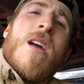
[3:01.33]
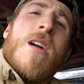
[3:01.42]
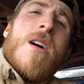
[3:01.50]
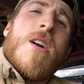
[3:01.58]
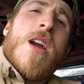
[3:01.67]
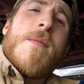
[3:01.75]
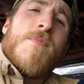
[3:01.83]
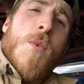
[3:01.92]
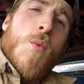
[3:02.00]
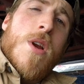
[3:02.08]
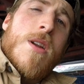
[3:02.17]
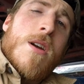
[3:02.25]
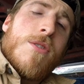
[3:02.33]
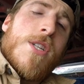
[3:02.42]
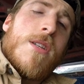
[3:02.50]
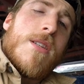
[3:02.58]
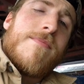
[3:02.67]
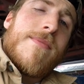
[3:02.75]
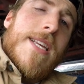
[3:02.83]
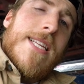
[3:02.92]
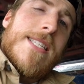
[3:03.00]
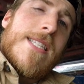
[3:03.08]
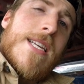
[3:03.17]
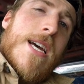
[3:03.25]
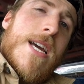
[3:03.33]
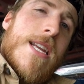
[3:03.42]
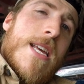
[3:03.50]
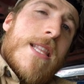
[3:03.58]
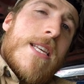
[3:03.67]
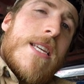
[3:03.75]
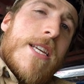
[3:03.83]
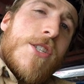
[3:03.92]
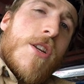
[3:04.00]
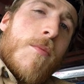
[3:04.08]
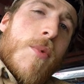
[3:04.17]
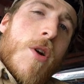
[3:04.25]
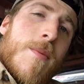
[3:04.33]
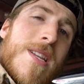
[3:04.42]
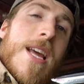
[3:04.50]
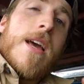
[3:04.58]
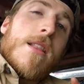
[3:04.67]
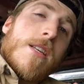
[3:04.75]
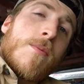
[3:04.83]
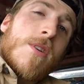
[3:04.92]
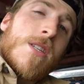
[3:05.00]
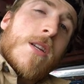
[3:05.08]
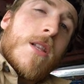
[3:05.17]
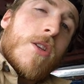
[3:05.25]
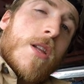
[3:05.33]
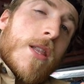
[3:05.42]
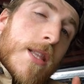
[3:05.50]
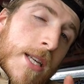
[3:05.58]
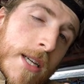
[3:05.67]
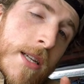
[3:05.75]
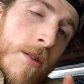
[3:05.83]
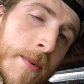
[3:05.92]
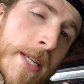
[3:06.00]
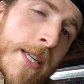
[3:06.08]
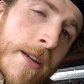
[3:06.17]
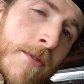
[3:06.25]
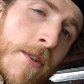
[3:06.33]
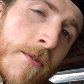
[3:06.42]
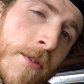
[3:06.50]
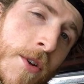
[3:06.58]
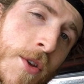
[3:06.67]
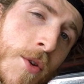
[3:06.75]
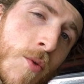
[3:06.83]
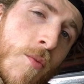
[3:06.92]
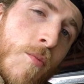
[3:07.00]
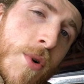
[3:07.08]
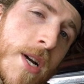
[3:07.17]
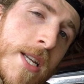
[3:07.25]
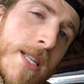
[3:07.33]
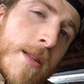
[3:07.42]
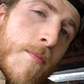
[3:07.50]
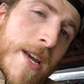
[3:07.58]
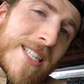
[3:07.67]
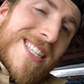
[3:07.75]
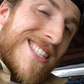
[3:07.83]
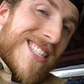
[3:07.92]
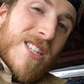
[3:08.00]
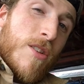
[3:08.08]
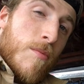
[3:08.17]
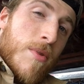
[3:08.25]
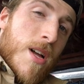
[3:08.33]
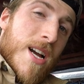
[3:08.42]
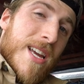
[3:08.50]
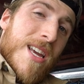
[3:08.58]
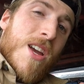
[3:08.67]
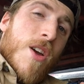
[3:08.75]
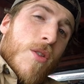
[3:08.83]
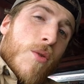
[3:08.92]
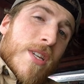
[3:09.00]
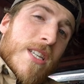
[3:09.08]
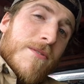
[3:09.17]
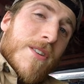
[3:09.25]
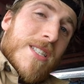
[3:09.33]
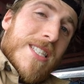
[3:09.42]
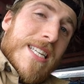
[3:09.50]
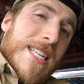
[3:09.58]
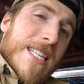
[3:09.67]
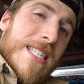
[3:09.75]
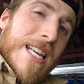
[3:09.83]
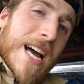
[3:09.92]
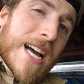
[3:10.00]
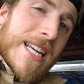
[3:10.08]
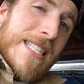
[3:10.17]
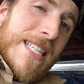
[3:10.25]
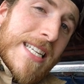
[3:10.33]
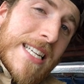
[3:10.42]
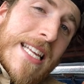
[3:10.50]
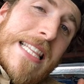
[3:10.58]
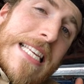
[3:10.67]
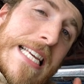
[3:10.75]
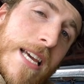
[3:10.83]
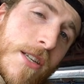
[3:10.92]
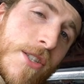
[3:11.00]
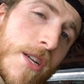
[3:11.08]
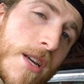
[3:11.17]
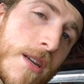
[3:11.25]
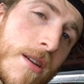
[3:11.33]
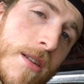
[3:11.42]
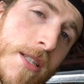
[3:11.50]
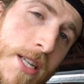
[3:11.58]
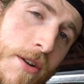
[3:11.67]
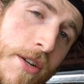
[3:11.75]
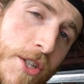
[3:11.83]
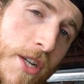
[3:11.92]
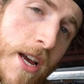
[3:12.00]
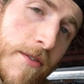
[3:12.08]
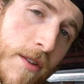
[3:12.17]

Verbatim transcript: All right, we are now chilling inside the engine compartment. This part's gonna look a little bit different for you, but the basics still apply. The only difference is I did the XJ steering shaft